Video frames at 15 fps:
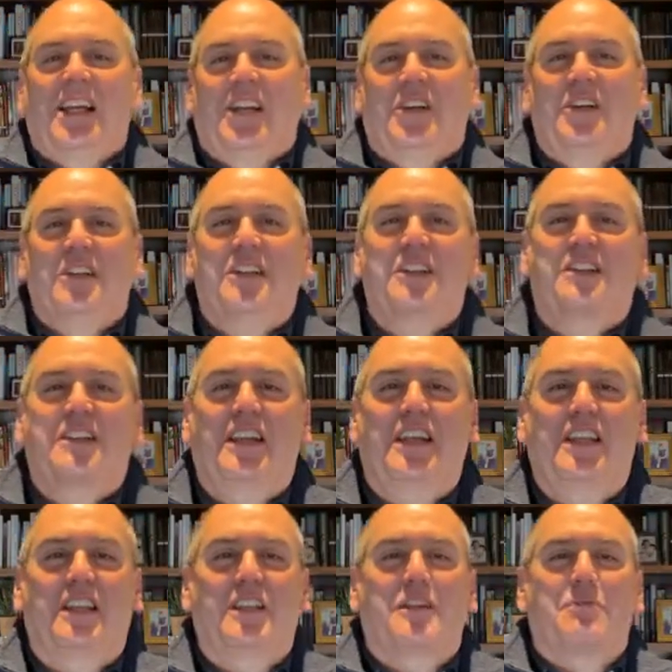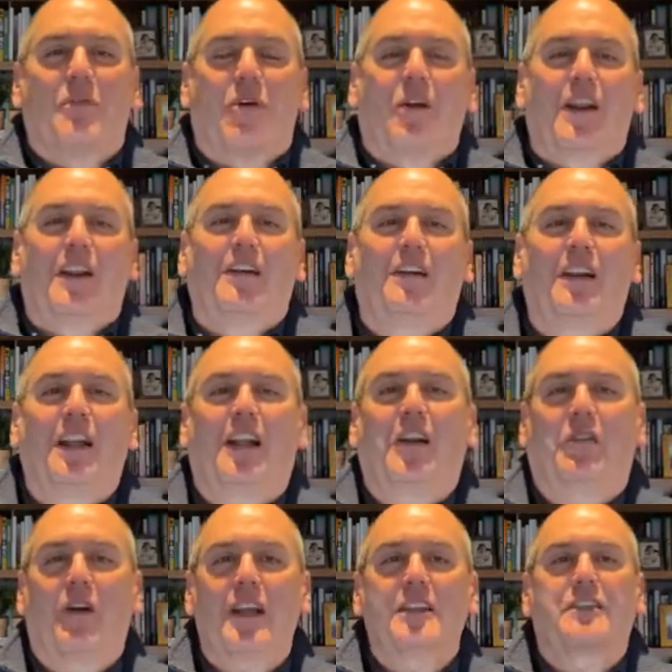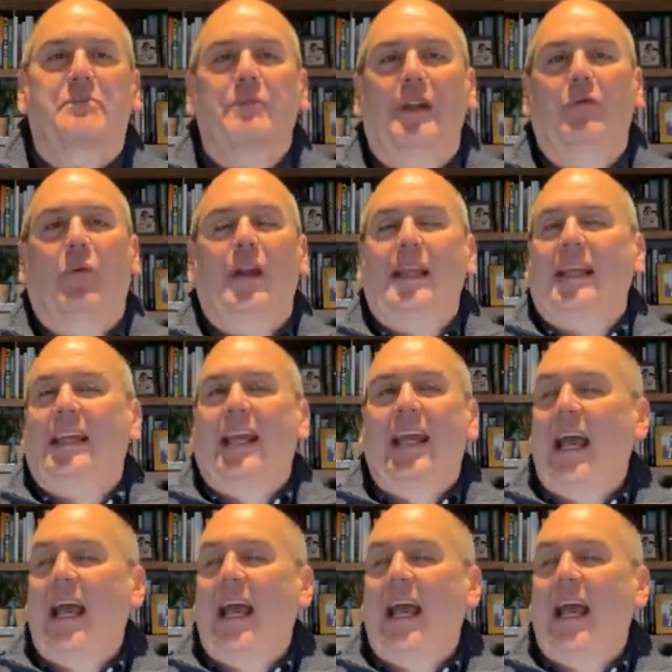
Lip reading: Good to see you this morning on a little grace midweek.